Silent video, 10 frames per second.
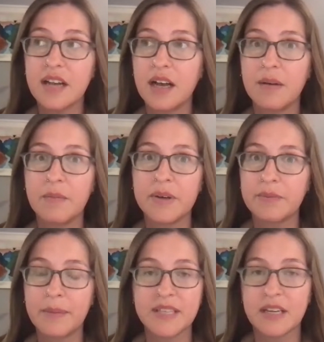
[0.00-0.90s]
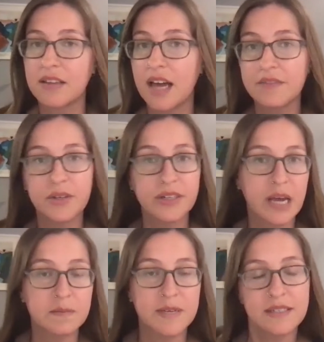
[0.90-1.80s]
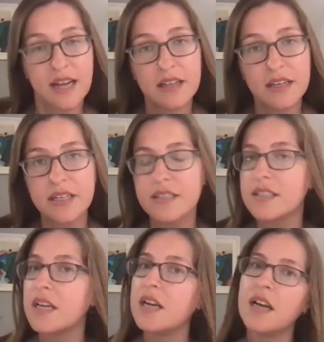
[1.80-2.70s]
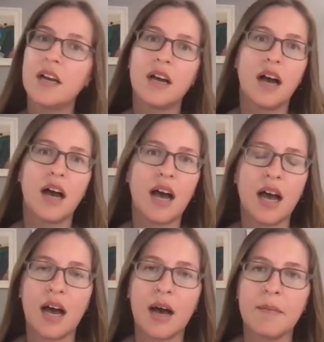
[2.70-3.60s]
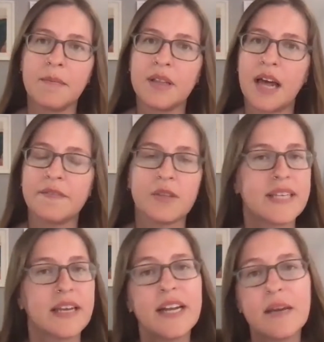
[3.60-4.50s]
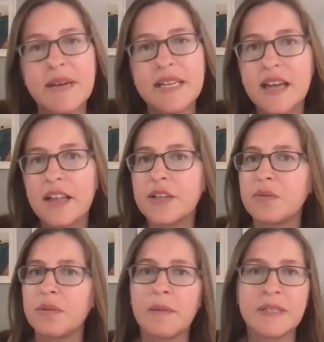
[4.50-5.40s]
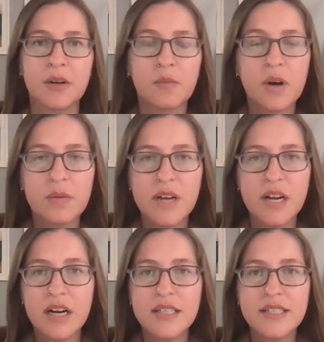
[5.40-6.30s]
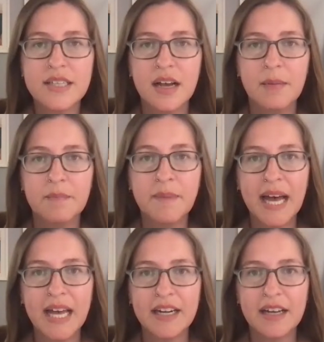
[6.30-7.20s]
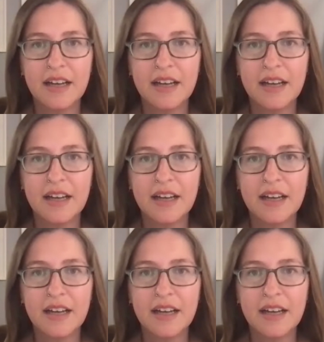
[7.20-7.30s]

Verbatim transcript: Um, we represent a lot of New York Times bestsellers, um, a lot of USA Today bestsellers. We represent award winners, but